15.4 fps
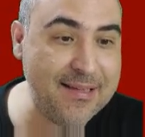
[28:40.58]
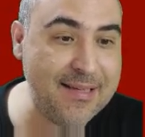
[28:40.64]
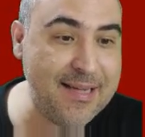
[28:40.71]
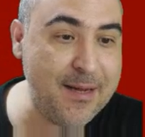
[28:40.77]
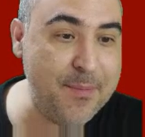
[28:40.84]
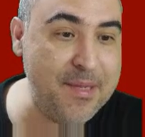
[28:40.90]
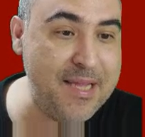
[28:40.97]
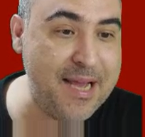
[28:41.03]

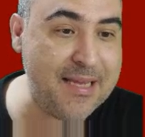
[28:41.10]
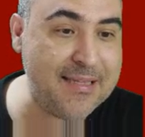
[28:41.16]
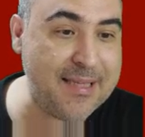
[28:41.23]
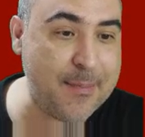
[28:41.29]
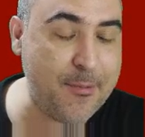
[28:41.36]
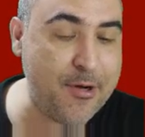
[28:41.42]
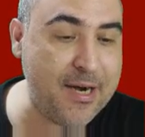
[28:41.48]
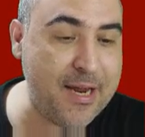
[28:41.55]

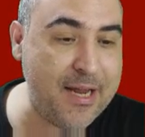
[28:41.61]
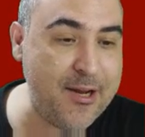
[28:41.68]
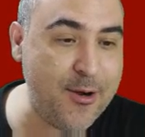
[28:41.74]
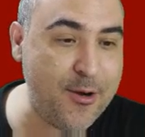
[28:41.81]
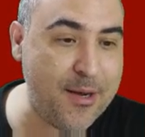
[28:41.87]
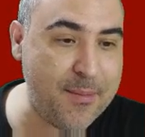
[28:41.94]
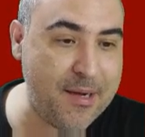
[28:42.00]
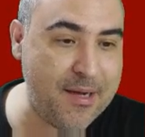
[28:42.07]
kamiyata
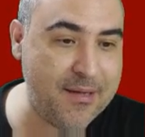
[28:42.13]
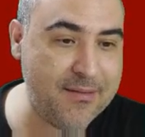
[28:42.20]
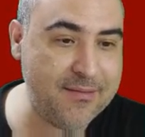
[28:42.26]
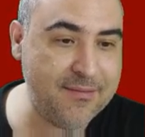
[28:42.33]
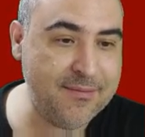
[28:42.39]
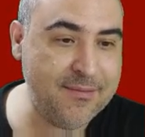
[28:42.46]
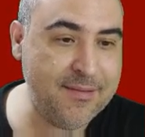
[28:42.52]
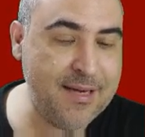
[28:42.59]
morayoma.
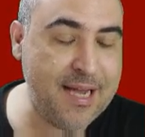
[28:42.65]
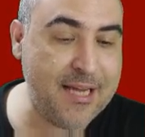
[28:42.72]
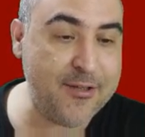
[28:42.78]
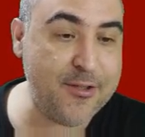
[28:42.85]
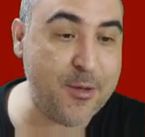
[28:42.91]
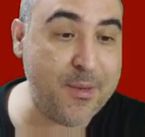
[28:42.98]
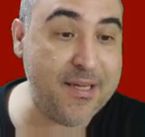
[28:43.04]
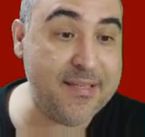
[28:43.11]
I
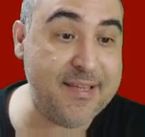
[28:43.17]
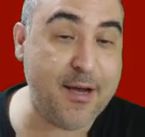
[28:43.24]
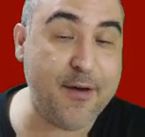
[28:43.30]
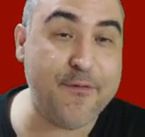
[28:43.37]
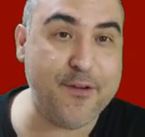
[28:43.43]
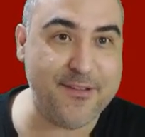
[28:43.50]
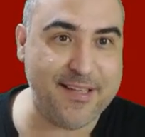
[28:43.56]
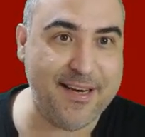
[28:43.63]
saw
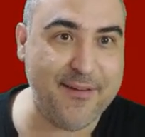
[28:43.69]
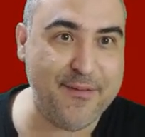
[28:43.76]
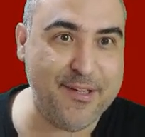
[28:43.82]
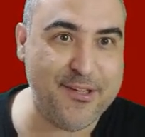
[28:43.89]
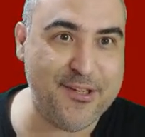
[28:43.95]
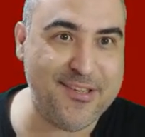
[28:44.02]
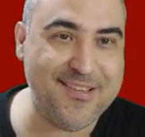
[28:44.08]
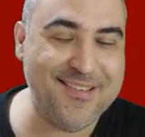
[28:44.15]
myself on
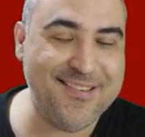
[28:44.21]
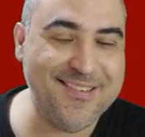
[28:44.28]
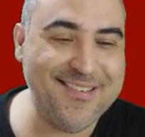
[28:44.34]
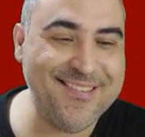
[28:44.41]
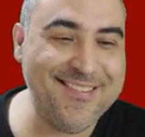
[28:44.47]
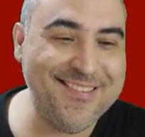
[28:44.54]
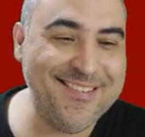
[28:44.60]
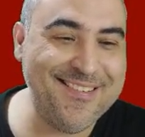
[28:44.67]
television.
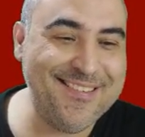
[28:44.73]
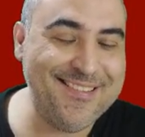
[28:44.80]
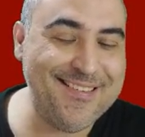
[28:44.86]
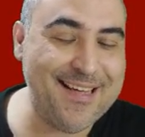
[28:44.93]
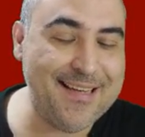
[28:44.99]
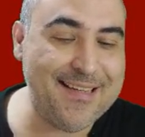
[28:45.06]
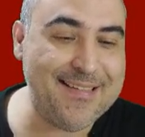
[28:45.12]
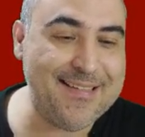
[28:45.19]

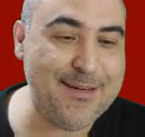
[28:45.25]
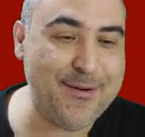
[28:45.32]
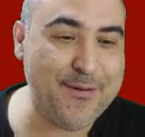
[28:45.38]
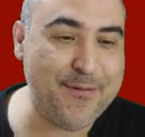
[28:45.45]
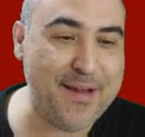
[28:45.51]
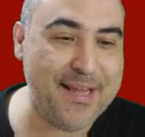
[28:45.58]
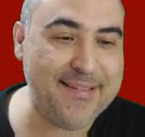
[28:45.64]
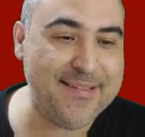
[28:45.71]
That's the
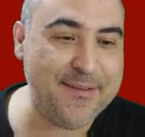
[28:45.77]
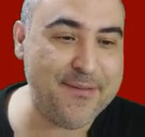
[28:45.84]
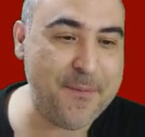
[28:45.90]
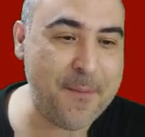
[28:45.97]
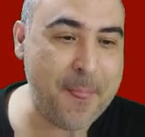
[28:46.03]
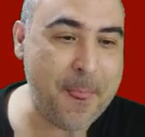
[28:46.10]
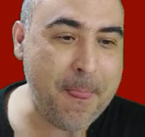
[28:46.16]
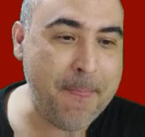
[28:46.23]
reflexive.
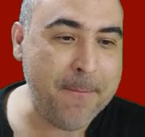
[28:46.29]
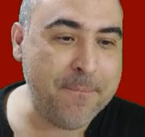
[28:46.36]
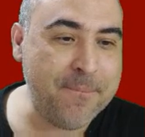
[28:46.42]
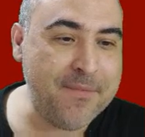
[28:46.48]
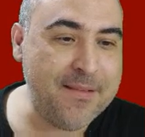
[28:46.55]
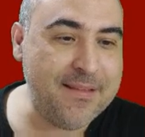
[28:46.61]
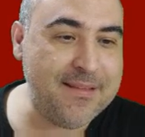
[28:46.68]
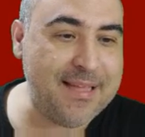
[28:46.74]

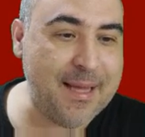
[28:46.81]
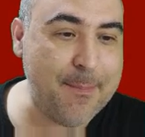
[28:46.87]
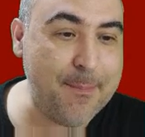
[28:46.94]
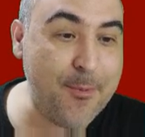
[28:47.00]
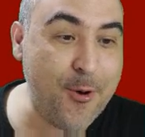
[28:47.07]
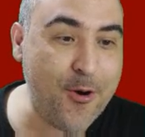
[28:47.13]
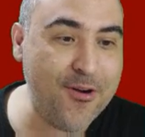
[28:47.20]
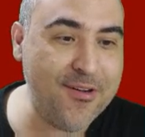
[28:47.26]

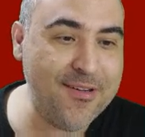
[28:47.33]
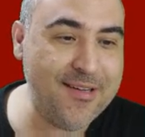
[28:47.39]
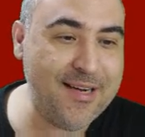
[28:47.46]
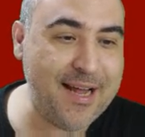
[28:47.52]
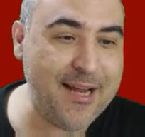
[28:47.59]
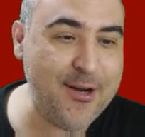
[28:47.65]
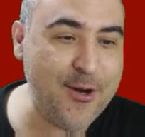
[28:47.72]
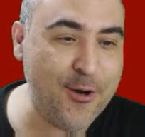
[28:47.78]

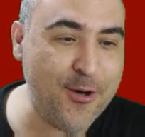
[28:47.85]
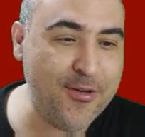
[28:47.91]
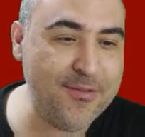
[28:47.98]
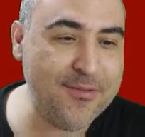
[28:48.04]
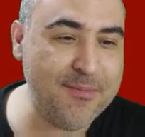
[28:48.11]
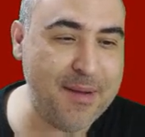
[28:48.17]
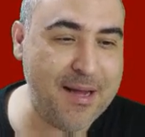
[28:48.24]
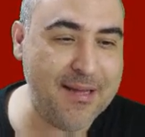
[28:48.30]

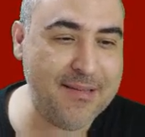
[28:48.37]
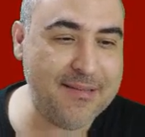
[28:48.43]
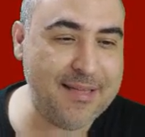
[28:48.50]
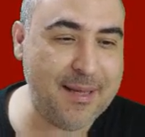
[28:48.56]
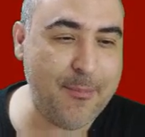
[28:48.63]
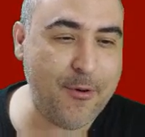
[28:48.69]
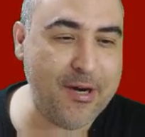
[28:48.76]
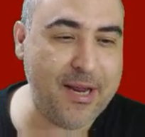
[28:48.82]
Tamorayoma.
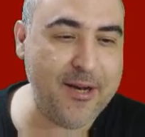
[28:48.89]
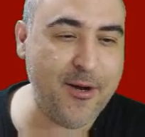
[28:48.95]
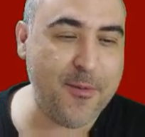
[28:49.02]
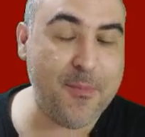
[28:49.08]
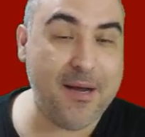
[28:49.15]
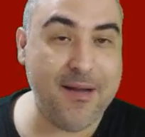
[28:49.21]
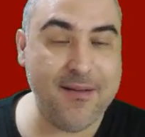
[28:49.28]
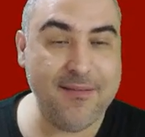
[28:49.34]

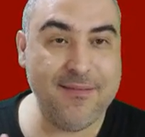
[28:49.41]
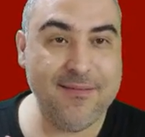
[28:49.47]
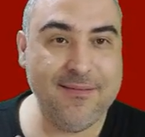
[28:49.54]
Tamorayoma.